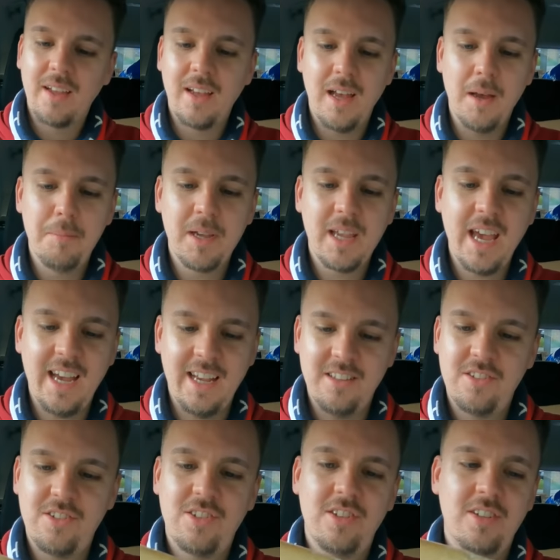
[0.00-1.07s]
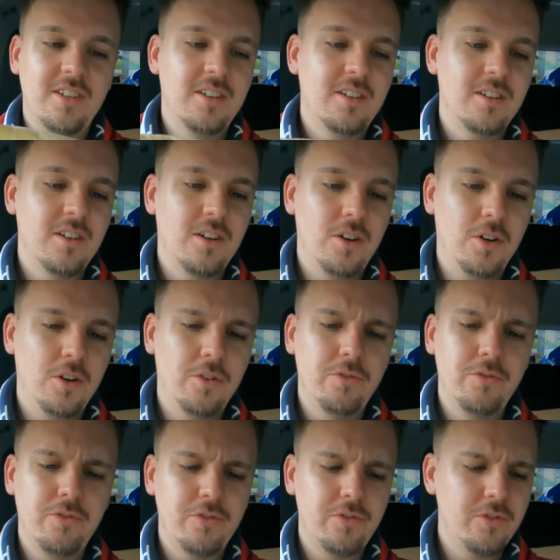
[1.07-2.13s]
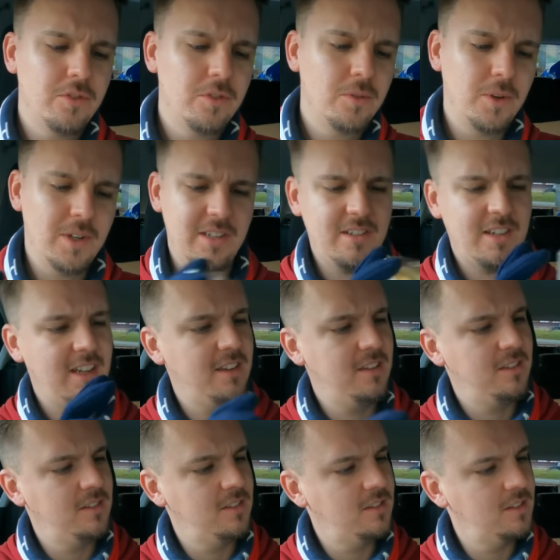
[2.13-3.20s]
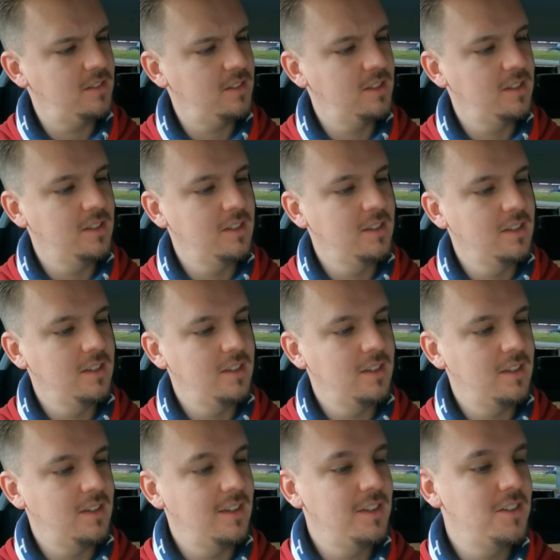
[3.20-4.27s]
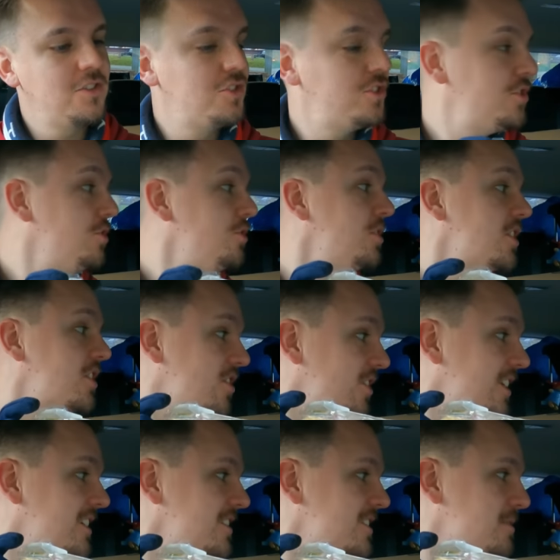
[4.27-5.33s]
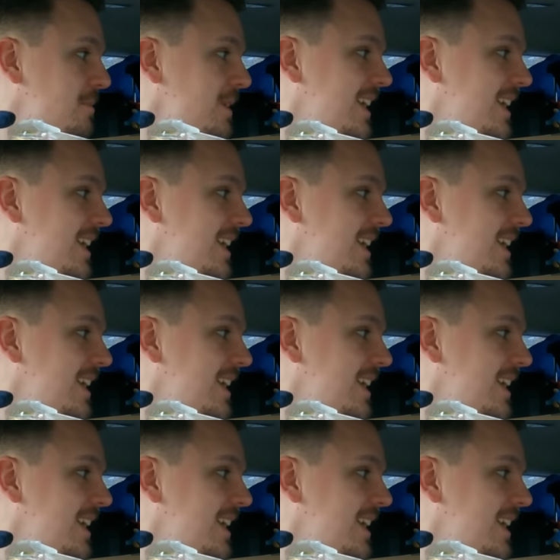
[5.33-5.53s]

a baguette of, what is it? Let me see. Tuna crunch